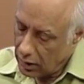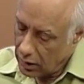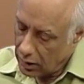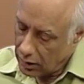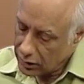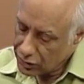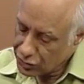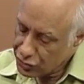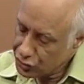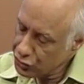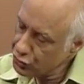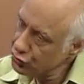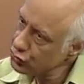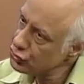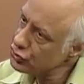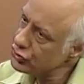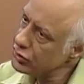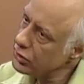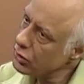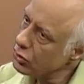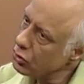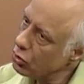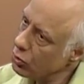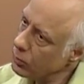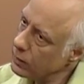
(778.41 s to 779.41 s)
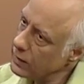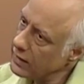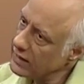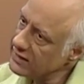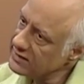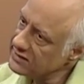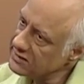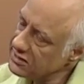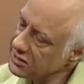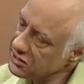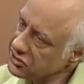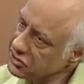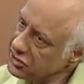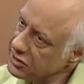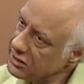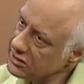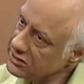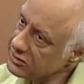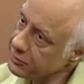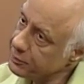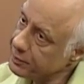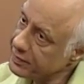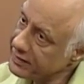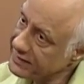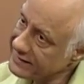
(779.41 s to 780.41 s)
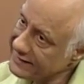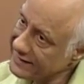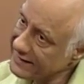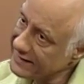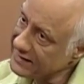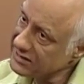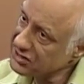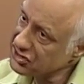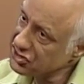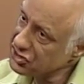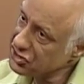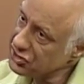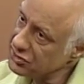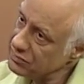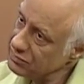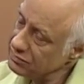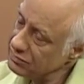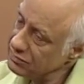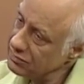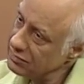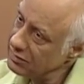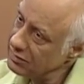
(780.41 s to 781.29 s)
are using globalization as a pretext